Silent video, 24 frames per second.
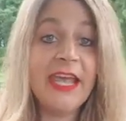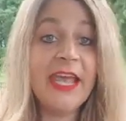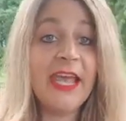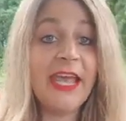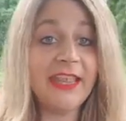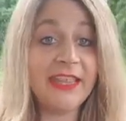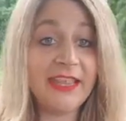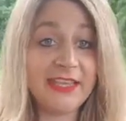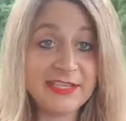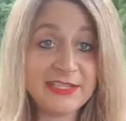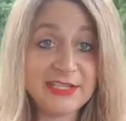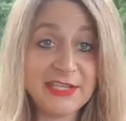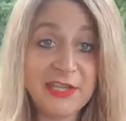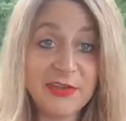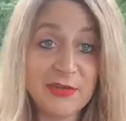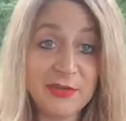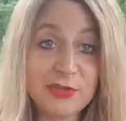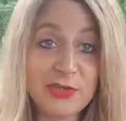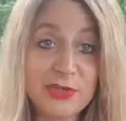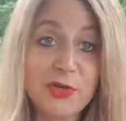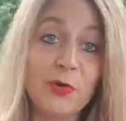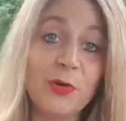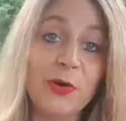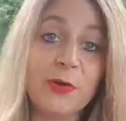And that's another
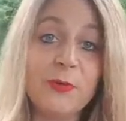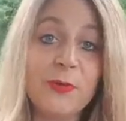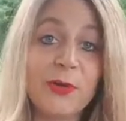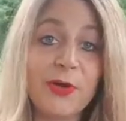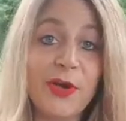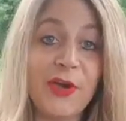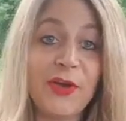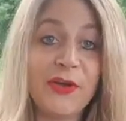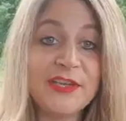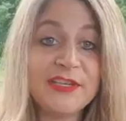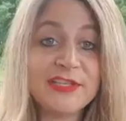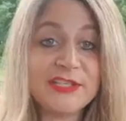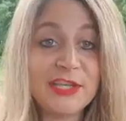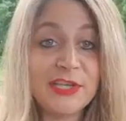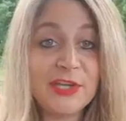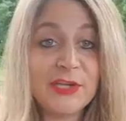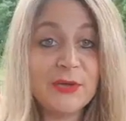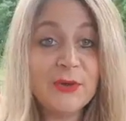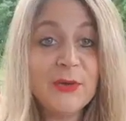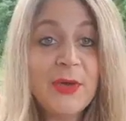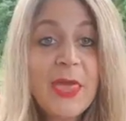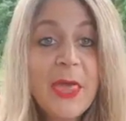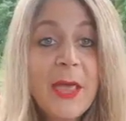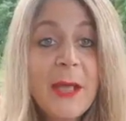story we'll go
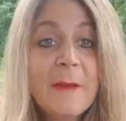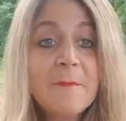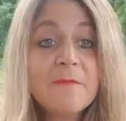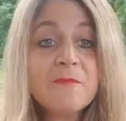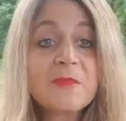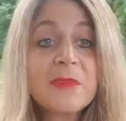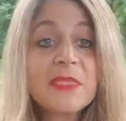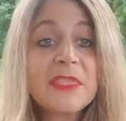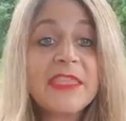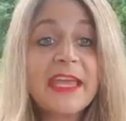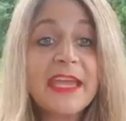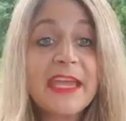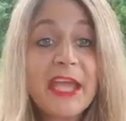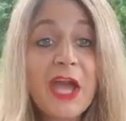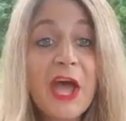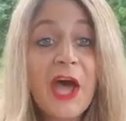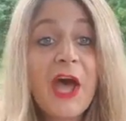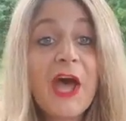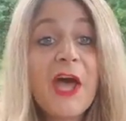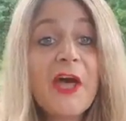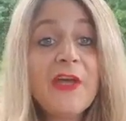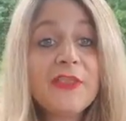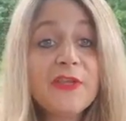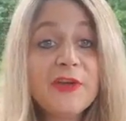into. The
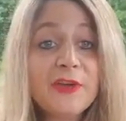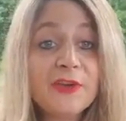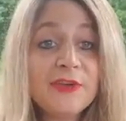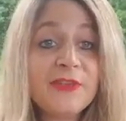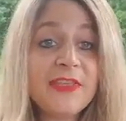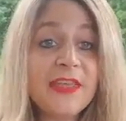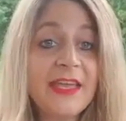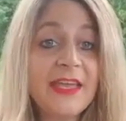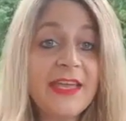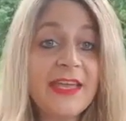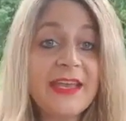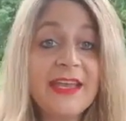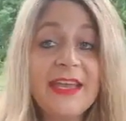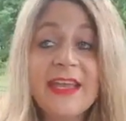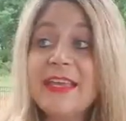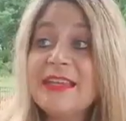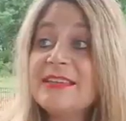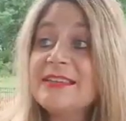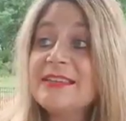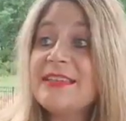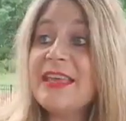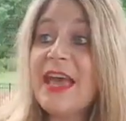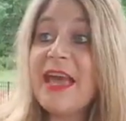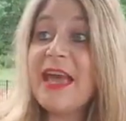other thing
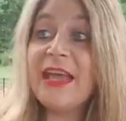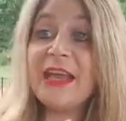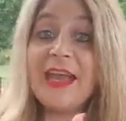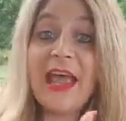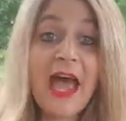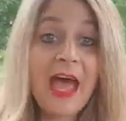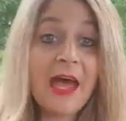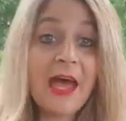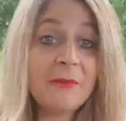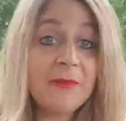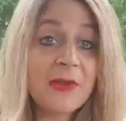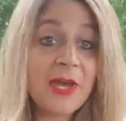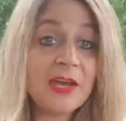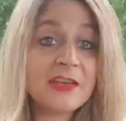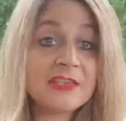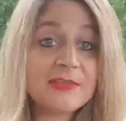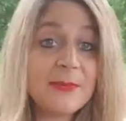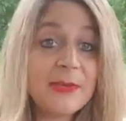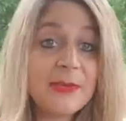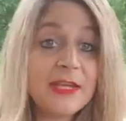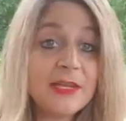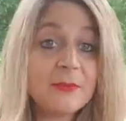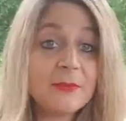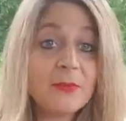is that I'm not
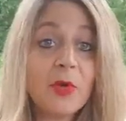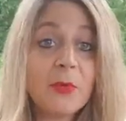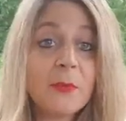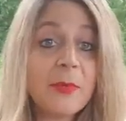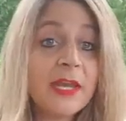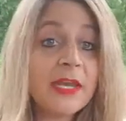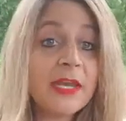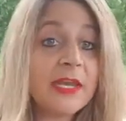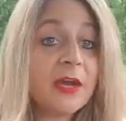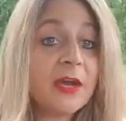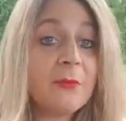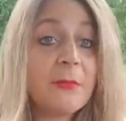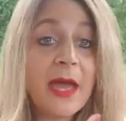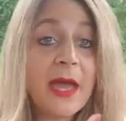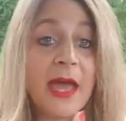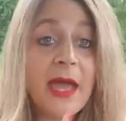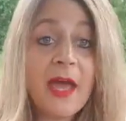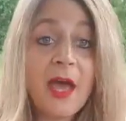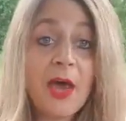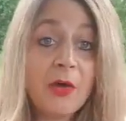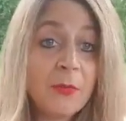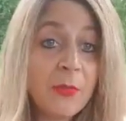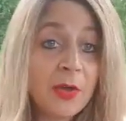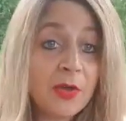spending more money on my
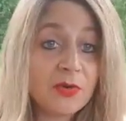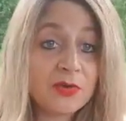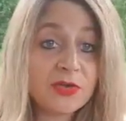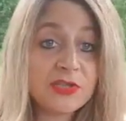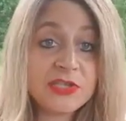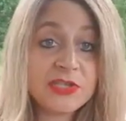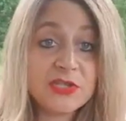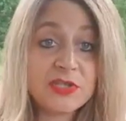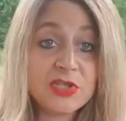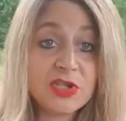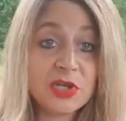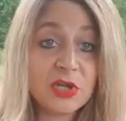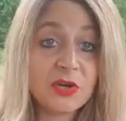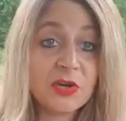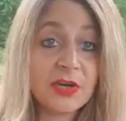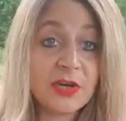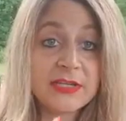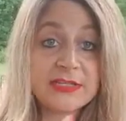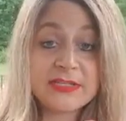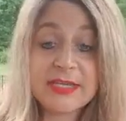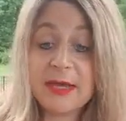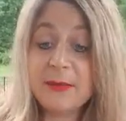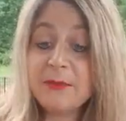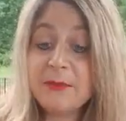homeowner's
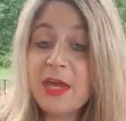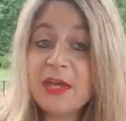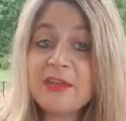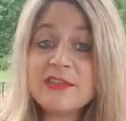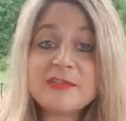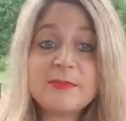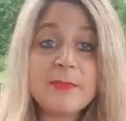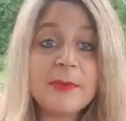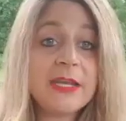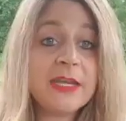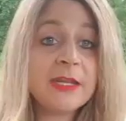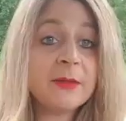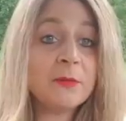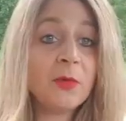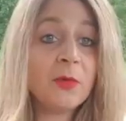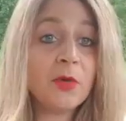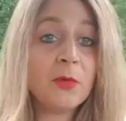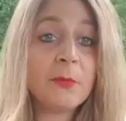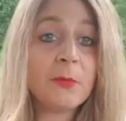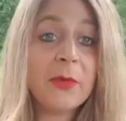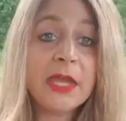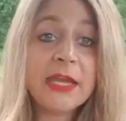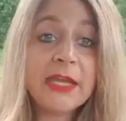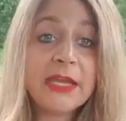insurance. I'm not spending more
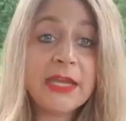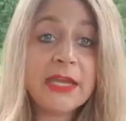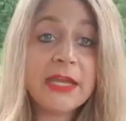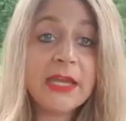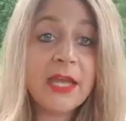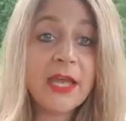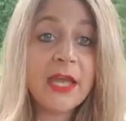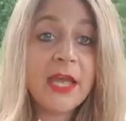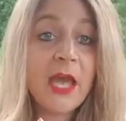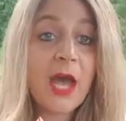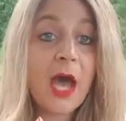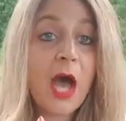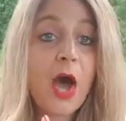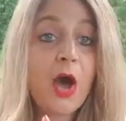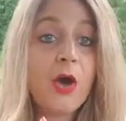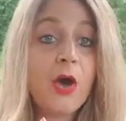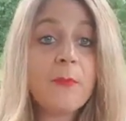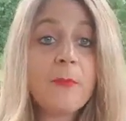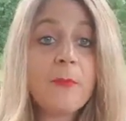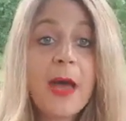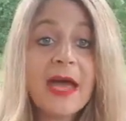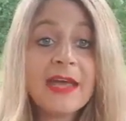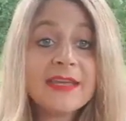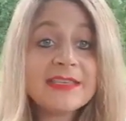money
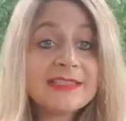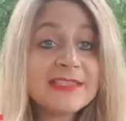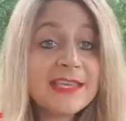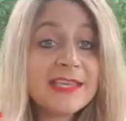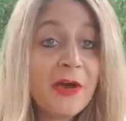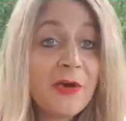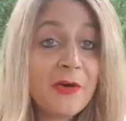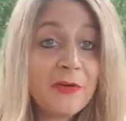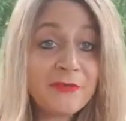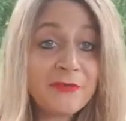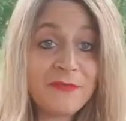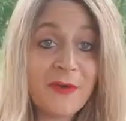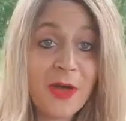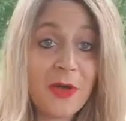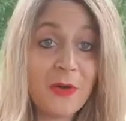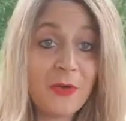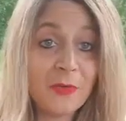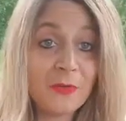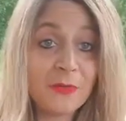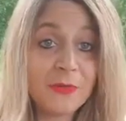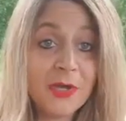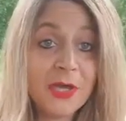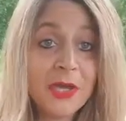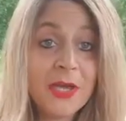on my cell
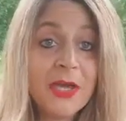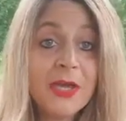phone.